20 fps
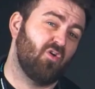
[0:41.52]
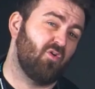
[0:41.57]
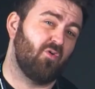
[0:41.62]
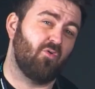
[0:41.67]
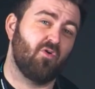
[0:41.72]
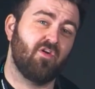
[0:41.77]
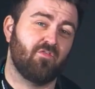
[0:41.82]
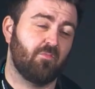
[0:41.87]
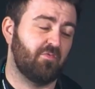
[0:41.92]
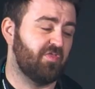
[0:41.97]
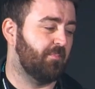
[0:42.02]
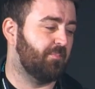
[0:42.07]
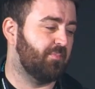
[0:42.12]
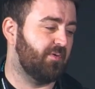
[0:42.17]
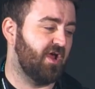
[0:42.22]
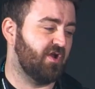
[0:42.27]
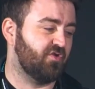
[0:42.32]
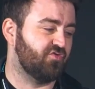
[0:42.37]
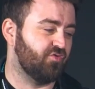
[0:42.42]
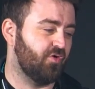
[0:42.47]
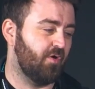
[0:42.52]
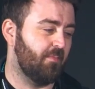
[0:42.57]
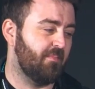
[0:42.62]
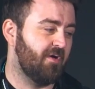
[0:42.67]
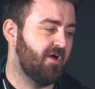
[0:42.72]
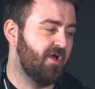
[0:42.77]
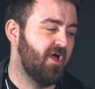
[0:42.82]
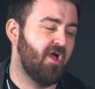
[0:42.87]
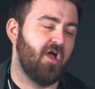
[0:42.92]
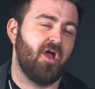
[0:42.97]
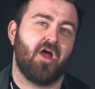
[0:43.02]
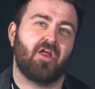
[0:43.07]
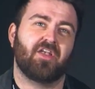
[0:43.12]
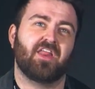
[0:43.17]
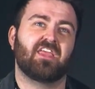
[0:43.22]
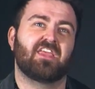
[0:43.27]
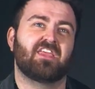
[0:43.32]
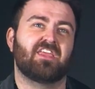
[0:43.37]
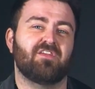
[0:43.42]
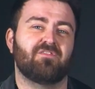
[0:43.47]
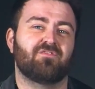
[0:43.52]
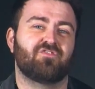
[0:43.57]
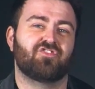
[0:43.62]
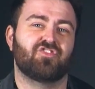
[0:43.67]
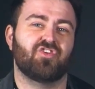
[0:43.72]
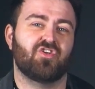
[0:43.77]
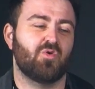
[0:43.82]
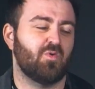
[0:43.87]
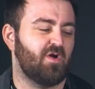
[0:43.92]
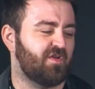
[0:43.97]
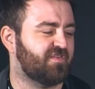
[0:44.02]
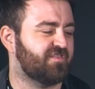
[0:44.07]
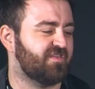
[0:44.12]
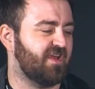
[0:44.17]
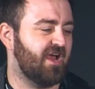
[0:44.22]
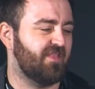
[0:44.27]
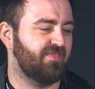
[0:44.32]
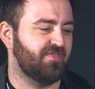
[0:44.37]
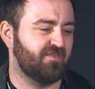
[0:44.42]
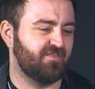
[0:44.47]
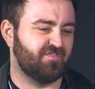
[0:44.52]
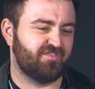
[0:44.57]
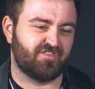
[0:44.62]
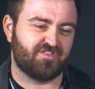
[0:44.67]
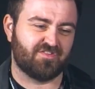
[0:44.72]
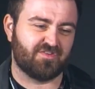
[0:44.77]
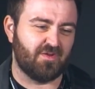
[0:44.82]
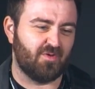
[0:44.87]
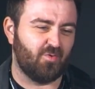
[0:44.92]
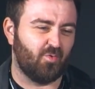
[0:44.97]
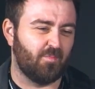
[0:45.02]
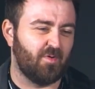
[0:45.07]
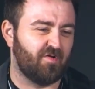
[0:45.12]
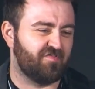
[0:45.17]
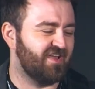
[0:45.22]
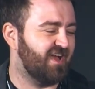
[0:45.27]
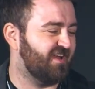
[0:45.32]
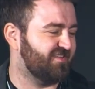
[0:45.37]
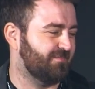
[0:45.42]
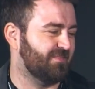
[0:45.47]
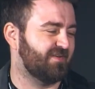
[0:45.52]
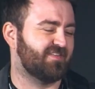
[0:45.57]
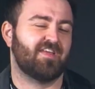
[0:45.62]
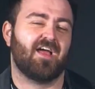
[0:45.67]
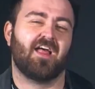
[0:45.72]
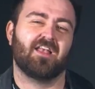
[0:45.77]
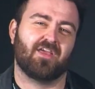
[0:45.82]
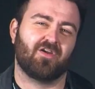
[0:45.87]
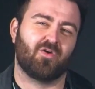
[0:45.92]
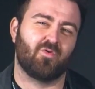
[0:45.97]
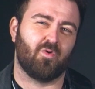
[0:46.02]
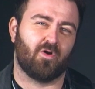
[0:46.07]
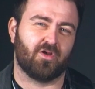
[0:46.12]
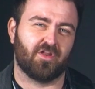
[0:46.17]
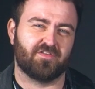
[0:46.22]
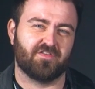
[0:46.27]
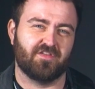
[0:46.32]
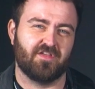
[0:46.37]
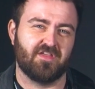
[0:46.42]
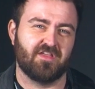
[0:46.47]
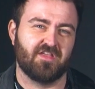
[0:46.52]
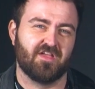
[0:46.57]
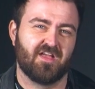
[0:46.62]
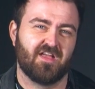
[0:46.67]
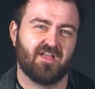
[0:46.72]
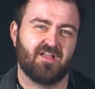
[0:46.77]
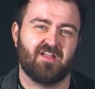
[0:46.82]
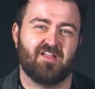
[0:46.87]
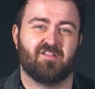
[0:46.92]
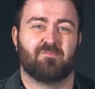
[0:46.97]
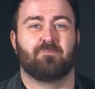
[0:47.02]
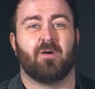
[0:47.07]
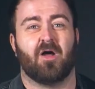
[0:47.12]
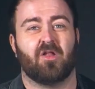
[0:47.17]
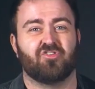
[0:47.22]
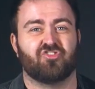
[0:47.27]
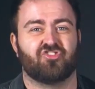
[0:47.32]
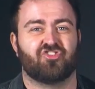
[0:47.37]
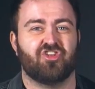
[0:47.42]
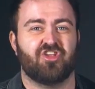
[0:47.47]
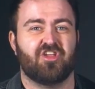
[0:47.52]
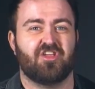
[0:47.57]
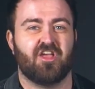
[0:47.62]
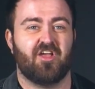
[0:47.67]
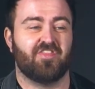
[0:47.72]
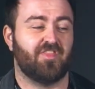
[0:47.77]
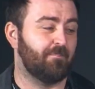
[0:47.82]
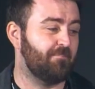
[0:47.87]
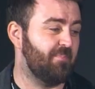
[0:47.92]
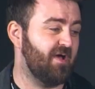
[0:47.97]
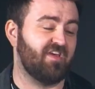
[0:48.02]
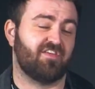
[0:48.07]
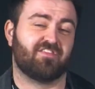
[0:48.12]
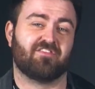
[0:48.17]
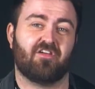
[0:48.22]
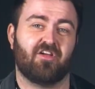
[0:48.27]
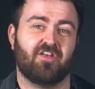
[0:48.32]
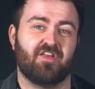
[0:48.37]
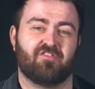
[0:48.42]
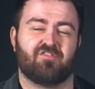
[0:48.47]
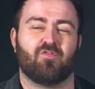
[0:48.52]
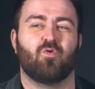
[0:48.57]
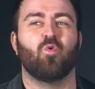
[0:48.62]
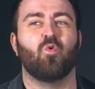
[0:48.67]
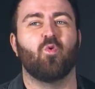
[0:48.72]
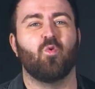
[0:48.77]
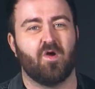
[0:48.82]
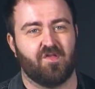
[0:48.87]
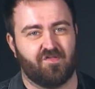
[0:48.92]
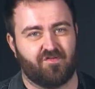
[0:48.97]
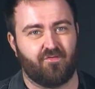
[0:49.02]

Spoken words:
or even with a plectrum, and it gives you a sound that almost has a metallic quality, it's punchy, and the bass line is always